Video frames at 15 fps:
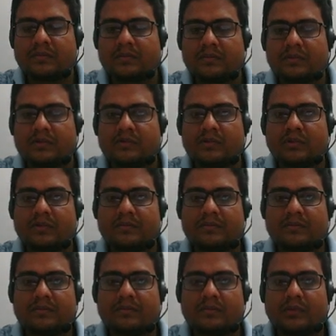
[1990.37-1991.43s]
So
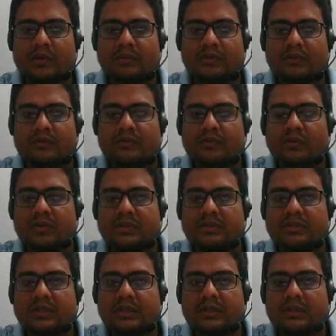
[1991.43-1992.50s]
option 4 is
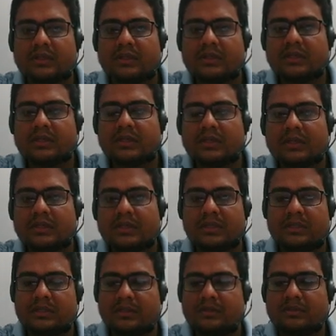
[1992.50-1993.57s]
the
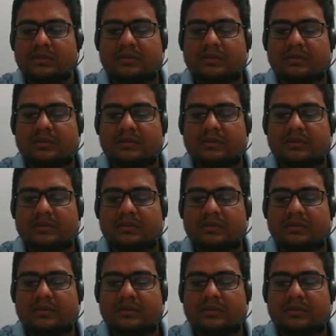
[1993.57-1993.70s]
correct answer.